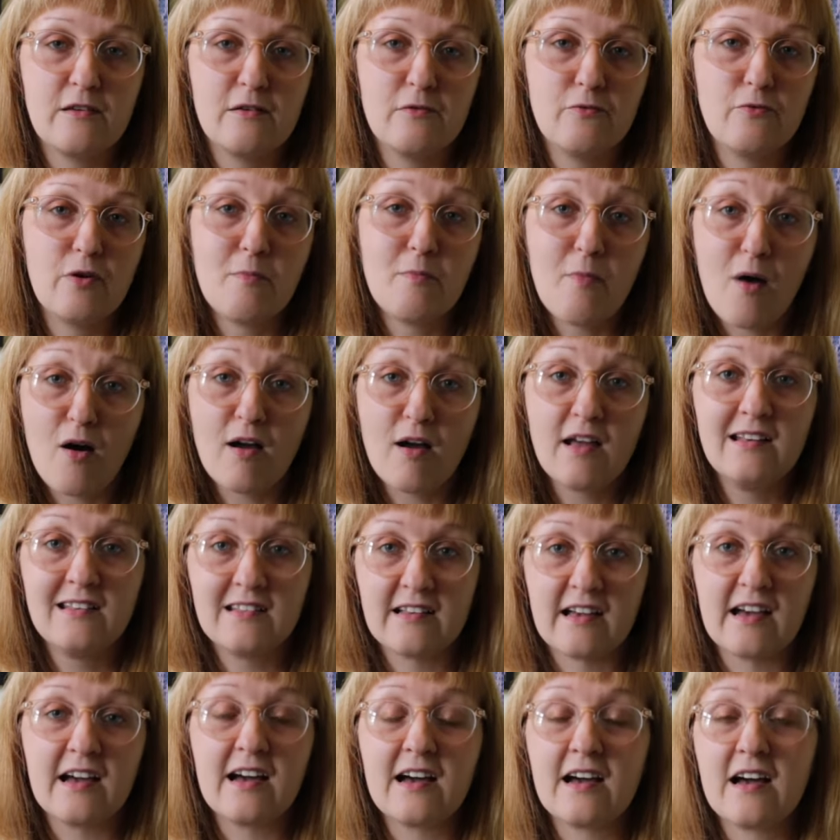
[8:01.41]

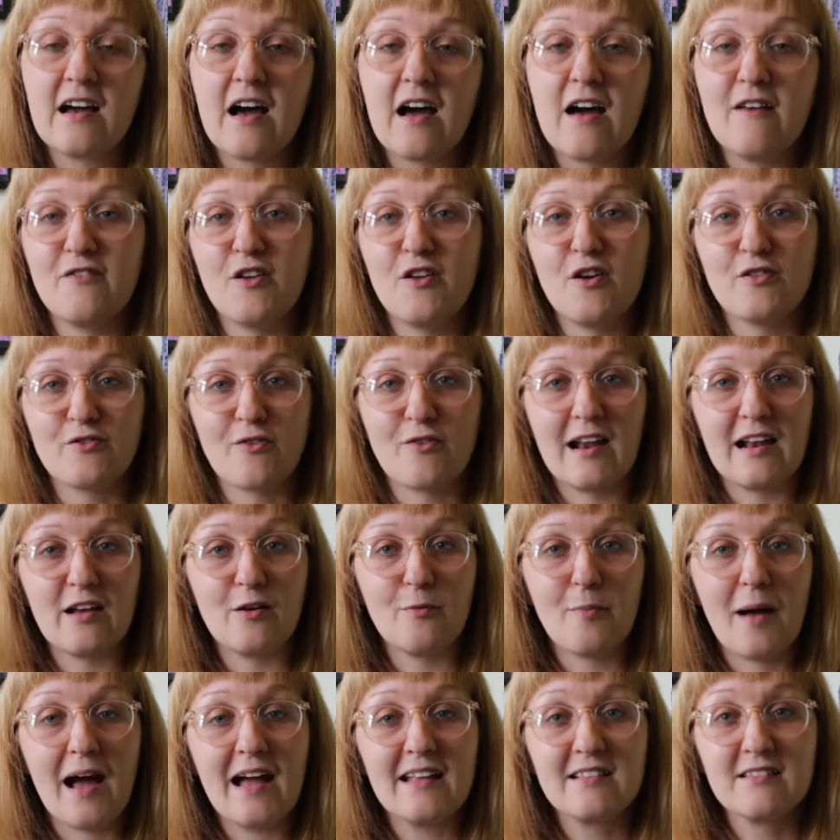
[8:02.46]
reminder of those great little
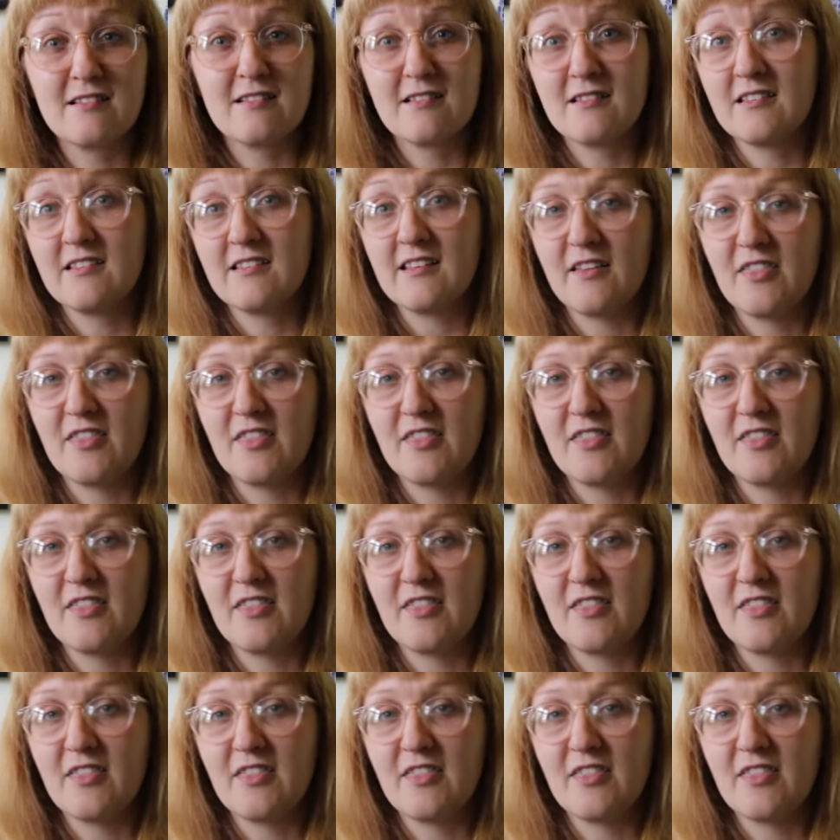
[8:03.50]
patterns.